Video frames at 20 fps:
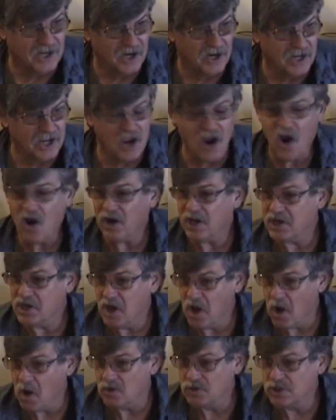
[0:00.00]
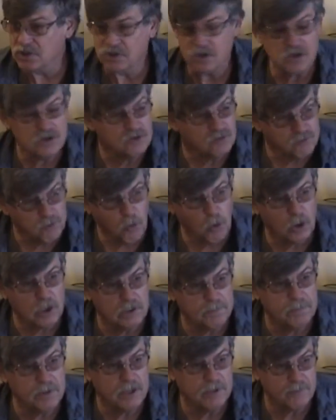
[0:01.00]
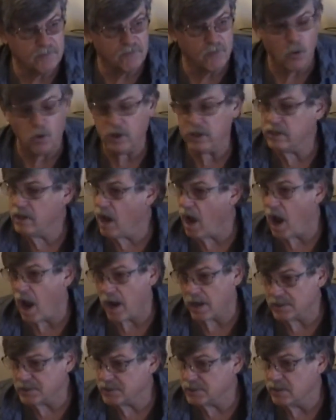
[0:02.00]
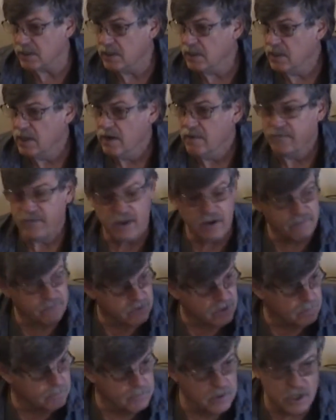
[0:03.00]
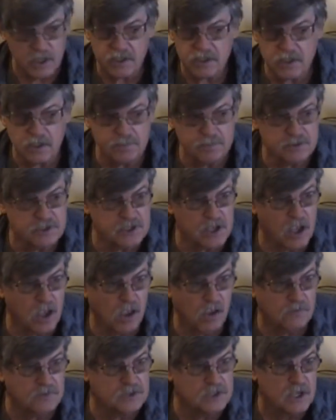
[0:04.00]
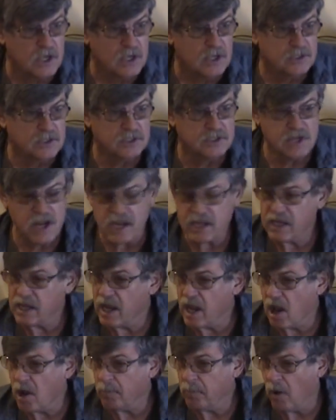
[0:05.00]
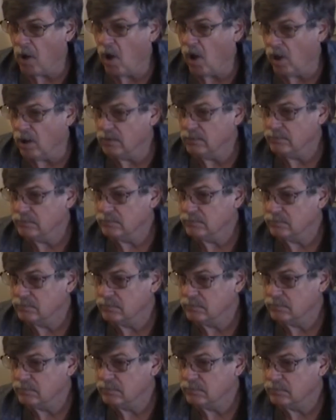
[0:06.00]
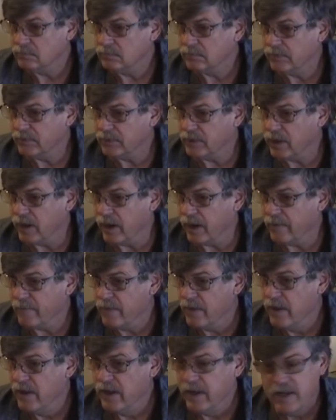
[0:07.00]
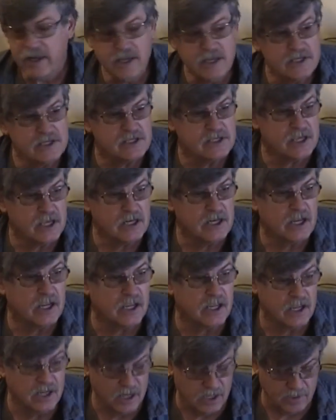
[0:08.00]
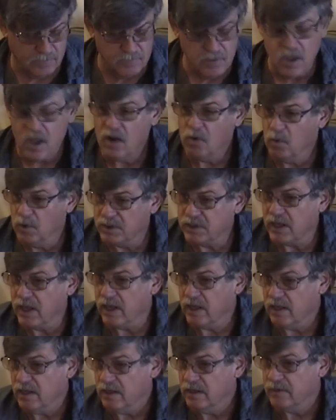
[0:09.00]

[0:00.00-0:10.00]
He already knows that there's 40 guys that have committed themselves to taking out Paul. Okay, he's sending him with a